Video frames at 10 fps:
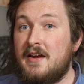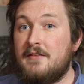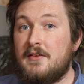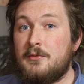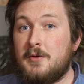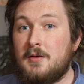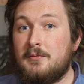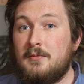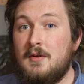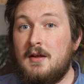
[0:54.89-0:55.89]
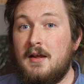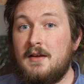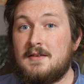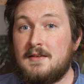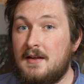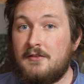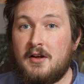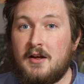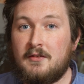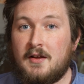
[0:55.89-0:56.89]
have this problem. It's never
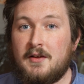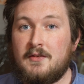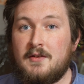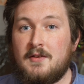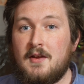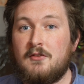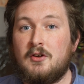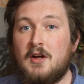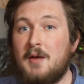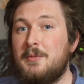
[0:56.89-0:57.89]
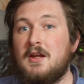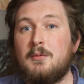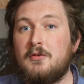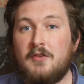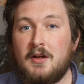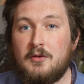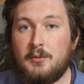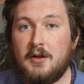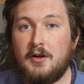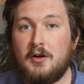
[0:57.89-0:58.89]
gotten lost, it's never not been able to find its
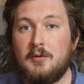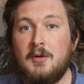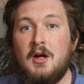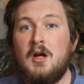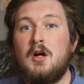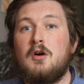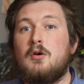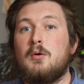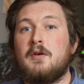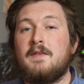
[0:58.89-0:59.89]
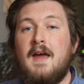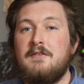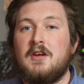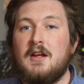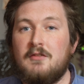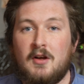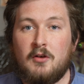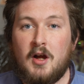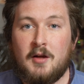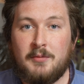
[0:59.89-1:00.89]
way home or navigate around
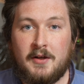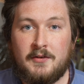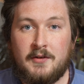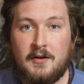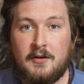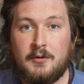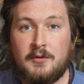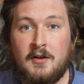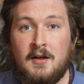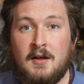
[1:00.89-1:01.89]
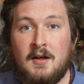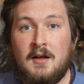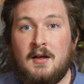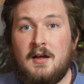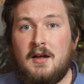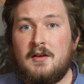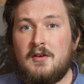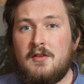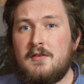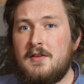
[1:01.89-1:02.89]
complex scenarios. And
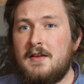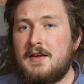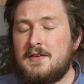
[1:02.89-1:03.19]
another thing that